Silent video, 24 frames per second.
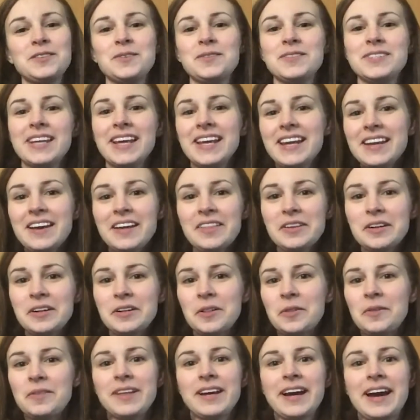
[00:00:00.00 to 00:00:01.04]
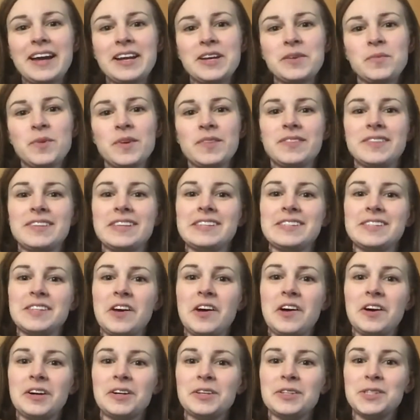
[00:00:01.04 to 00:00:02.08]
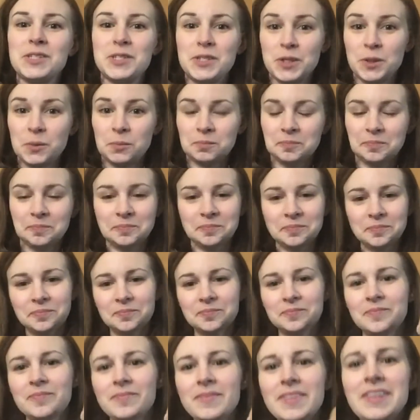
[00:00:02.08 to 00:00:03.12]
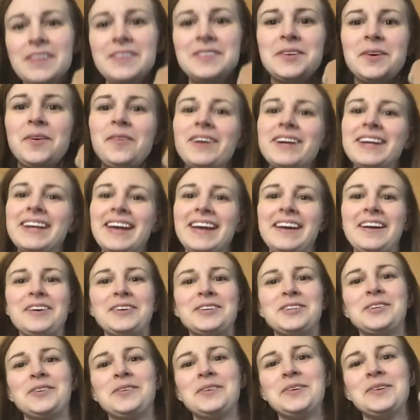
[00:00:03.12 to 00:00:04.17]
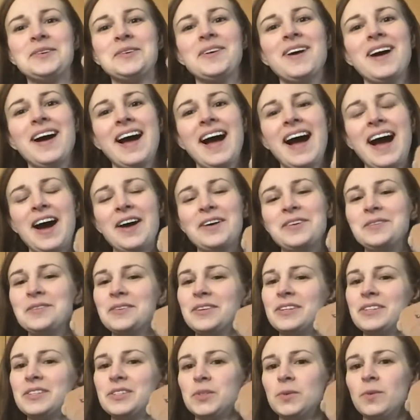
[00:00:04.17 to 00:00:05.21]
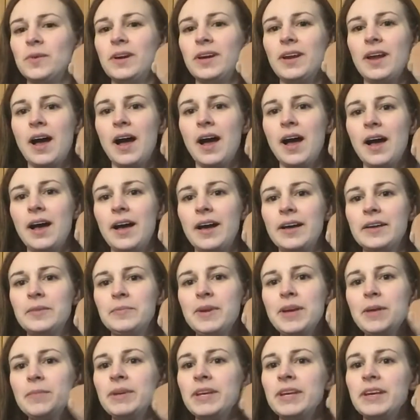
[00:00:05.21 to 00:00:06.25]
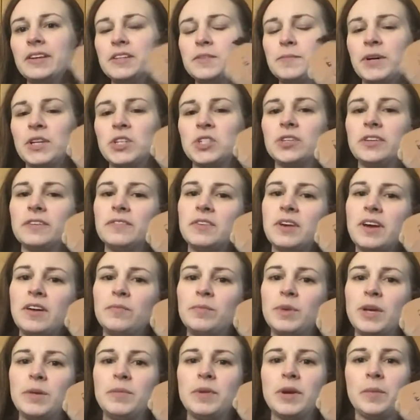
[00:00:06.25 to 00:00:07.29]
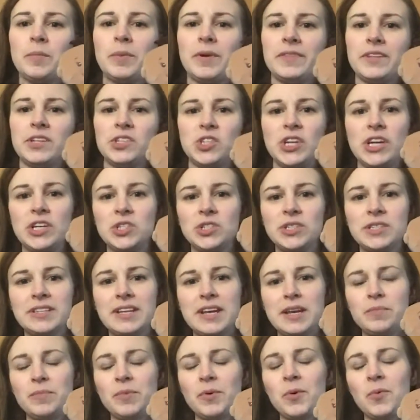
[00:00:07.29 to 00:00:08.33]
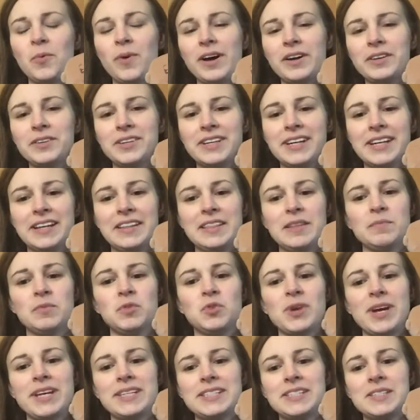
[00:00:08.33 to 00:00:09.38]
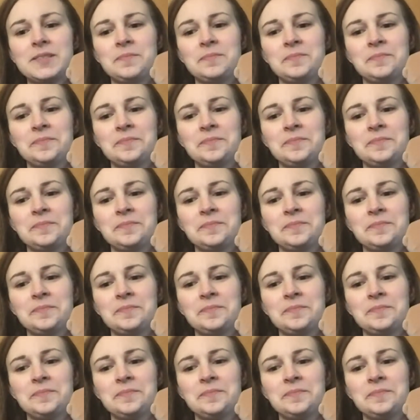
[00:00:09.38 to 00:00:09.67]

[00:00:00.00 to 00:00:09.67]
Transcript: use any other clothing item with this song, too. So again, I'll show you how you can do it on baby, especially if you have baby up on the changing table while you're getting them dressed.